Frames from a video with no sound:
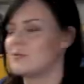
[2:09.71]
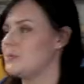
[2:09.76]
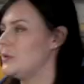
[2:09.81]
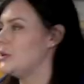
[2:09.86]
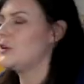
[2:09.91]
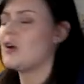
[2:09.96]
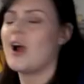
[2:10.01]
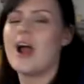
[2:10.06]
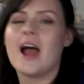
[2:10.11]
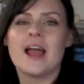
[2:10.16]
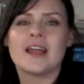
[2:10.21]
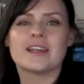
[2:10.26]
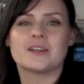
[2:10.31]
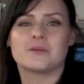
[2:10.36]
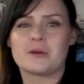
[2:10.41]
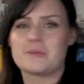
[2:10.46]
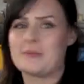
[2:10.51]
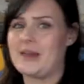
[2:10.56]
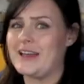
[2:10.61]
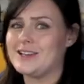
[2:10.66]
and we grind
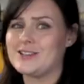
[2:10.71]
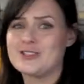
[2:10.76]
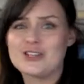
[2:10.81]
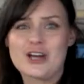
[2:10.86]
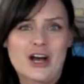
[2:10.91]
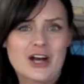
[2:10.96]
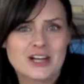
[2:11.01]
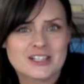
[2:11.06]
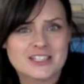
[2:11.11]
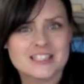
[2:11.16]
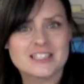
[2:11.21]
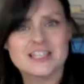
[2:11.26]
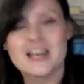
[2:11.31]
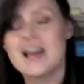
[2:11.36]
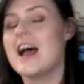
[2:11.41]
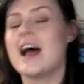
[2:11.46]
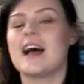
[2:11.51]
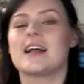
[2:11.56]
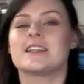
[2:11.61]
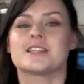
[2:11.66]
and we make dust.
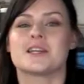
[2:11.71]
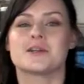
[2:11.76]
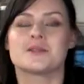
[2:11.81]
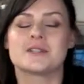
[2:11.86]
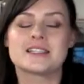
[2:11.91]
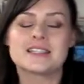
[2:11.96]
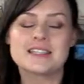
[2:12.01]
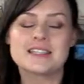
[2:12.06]
And so to